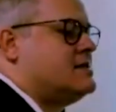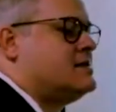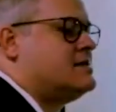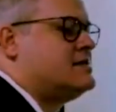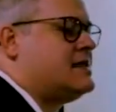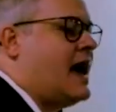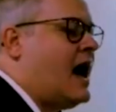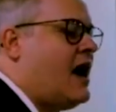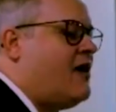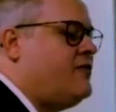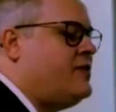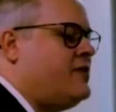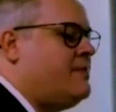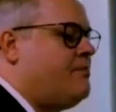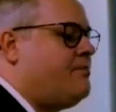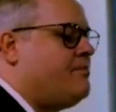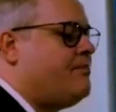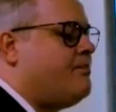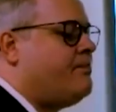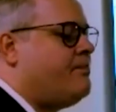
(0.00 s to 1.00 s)

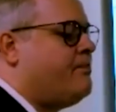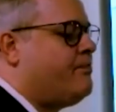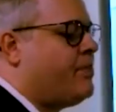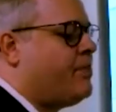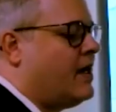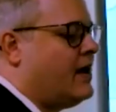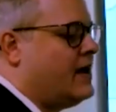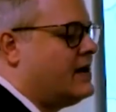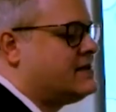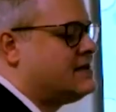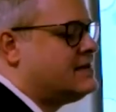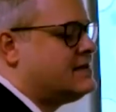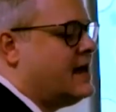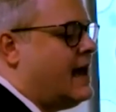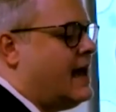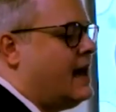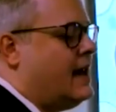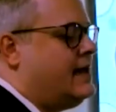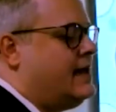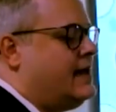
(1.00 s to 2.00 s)
TAVI plus
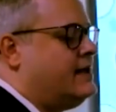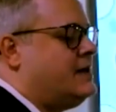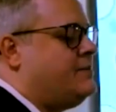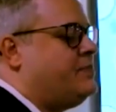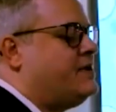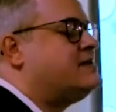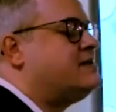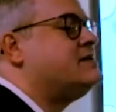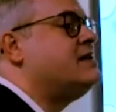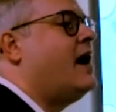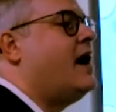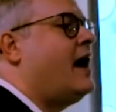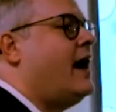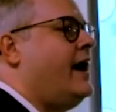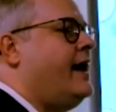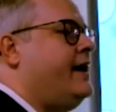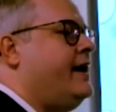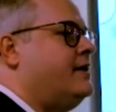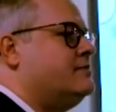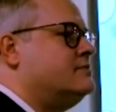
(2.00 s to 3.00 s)
LAD
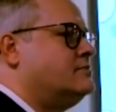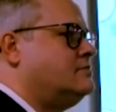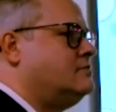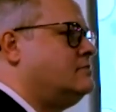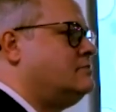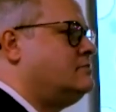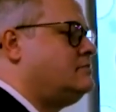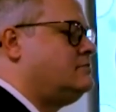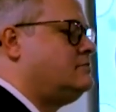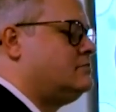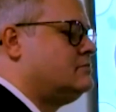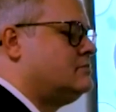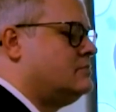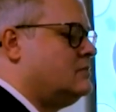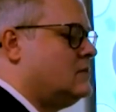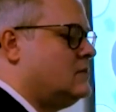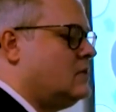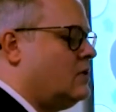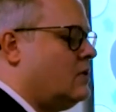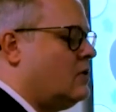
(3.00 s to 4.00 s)
PCI,
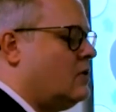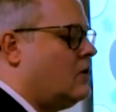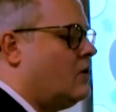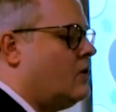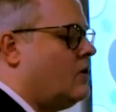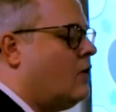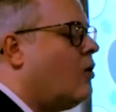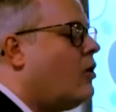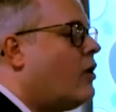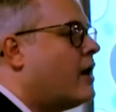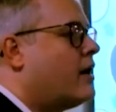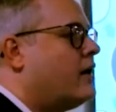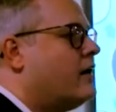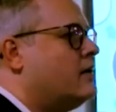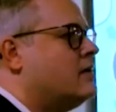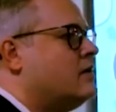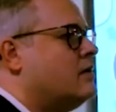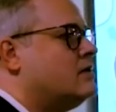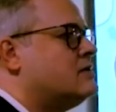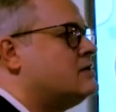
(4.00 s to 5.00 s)

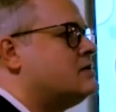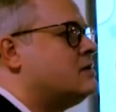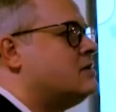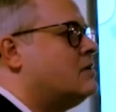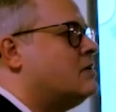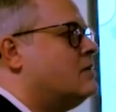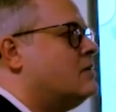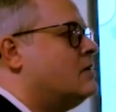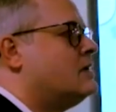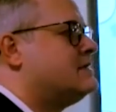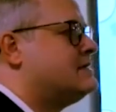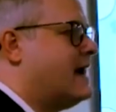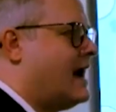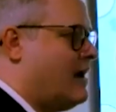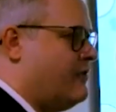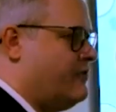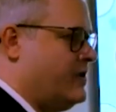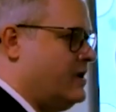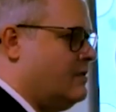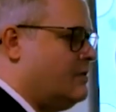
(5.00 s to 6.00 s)
or
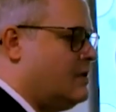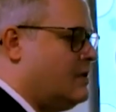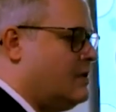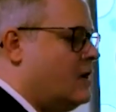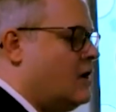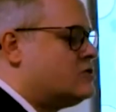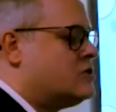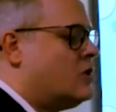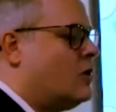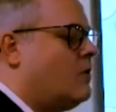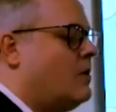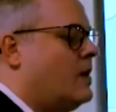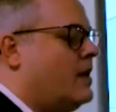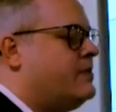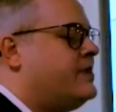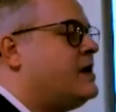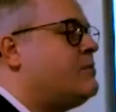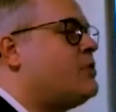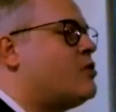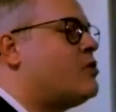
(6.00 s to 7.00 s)
TAVI. So
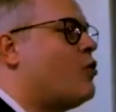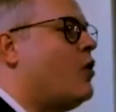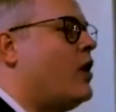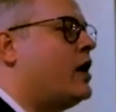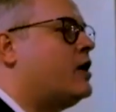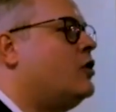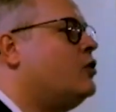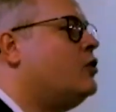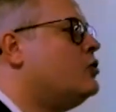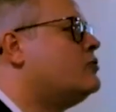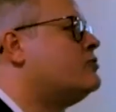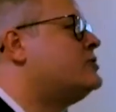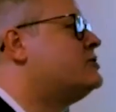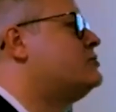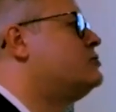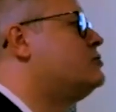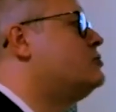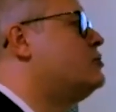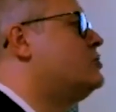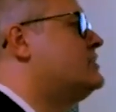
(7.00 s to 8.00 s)
number one, who would
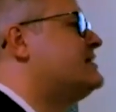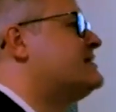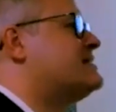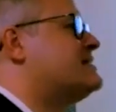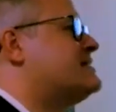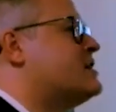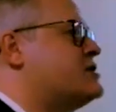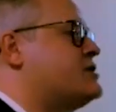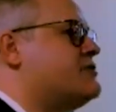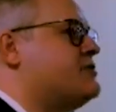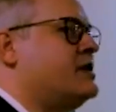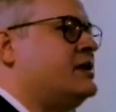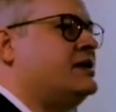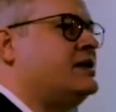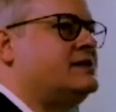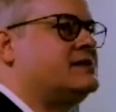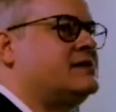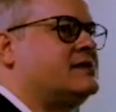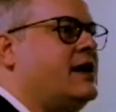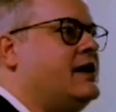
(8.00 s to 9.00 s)
do surgery in
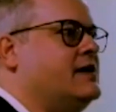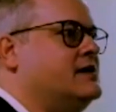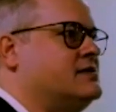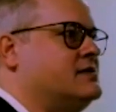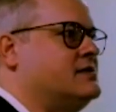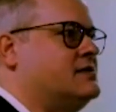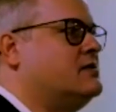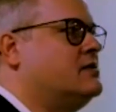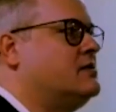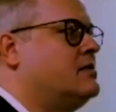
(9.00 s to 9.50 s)
this case?